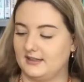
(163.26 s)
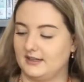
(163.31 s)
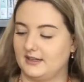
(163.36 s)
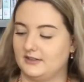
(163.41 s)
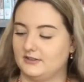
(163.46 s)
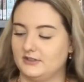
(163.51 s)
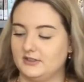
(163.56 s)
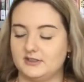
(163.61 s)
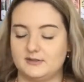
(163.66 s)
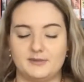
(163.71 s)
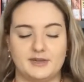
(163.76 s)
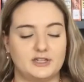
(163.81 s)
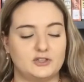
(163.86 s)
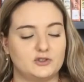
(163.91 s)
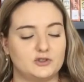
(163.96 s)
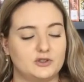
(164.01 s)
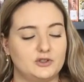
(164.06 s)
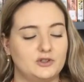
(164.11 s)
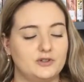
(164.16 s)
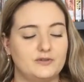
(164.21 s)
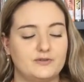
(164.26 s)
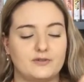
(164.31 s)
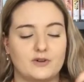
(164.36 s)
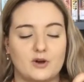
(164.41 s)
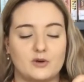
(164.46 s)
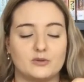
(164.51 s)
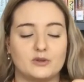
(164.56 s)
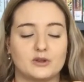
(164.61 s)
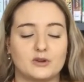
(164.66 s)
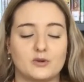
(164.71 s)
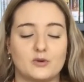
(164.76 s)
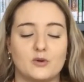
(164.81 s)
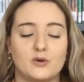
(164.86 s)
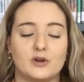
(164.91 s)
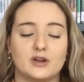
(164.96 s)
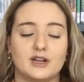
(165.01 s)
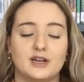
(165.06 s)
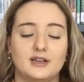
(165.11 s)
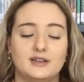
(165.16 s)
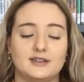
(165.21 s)
And just make sure you fold the
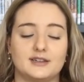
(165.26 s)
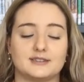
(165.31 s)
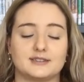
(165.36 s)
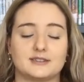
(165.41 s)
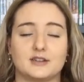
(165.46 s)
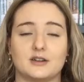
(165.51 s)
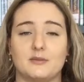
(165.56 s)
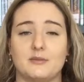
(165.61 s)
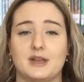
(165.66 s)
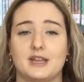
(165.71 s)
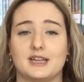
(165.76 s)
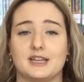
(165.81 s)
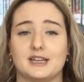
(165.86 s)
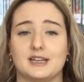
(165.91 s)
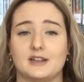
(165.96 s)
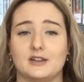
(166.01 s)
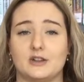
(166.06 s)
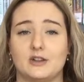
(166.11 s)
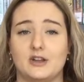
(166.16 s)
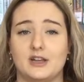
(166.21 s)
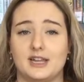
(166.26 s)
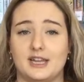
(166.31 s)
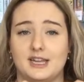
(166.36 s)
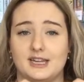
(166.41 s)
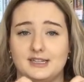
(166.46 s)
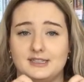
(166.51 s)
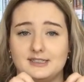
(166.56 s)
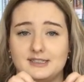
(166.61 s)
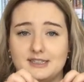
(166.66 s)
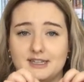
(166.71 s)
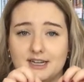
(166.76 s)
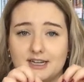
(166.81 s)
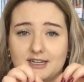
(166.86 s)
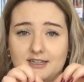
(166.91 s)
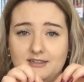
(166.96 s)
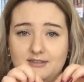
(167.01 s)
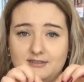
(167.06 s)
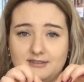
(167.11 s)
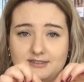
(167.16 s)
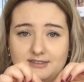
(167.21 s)
corner. That's going to make it a lot
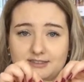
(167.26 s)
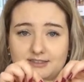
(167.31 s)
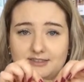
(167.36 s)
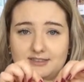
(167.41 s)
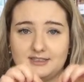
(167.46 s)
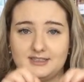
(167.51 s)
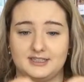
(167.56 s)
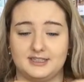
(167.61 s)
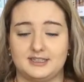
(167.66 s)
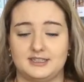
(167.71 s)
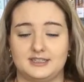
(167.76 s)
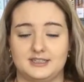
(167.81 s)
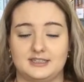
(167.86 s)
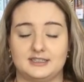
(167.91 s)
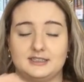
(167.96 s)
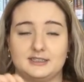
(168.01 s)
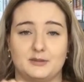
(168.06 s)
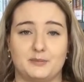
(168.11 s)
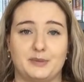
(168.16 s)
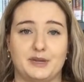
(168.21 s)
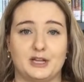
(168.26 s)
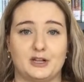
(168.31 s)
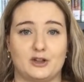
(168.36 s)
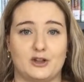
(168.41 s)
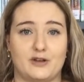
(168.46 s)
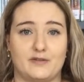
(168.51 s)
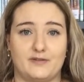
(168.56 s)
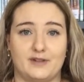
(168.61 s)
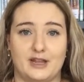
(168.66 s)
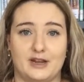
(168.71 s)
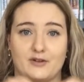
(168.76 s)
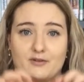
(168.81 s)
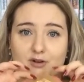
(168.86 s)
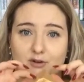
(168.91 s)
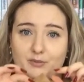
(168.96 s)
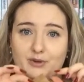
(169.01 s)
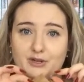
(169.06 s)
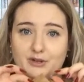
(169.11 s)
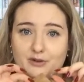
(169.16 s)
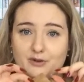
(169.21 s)
easier to peel off later
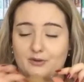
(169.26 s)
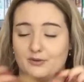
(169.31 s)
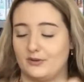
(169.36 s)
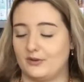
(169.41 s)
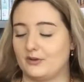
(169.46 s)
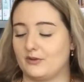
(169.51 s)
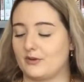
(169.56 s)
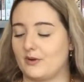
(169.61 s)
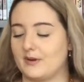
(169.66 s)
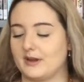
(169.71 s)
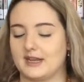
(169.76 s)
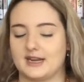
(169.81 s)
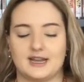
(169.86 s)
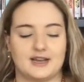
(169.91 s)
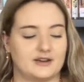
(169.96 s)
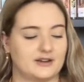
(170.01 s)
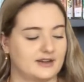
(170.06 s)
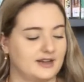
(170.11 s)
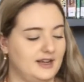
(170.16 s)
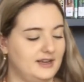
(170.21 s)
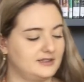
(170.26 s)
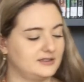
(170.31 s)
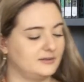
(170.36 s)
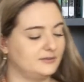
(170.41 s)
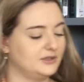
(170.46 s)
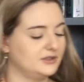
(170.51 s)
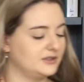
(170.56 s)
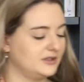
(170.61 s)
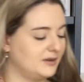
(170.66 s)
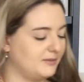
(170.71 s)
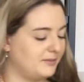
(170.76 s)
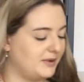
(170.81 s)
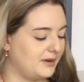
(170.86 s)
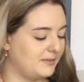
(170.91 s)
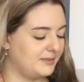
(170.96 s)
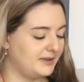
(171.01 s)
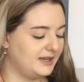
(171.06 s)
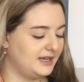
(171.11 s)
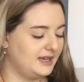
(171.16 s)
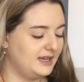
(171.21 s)
on when you're throwing it out. Okay, so I'm just going to
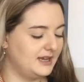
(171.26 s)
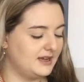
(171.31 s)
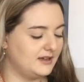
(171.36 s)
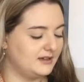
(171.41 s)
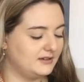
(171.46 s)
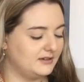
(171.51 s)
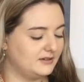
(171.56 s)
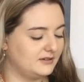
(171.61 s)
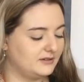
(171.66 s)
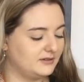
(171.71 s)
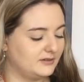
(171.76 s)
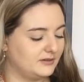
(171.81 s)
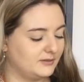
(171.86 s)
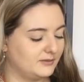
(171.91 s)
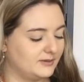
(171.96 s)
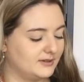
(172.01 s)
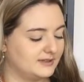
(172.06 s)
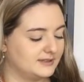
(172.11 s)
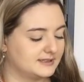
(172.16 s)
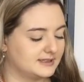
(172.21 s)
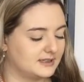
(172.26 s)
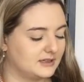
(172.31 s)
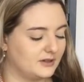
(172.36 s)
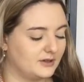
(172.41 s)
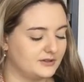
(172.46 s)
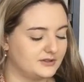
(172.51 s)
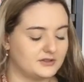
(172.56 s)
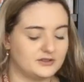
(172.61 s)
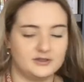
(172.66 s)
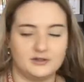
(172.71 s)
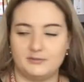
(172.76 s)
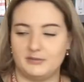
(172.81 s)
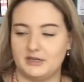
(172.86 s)
pop it here where it's close to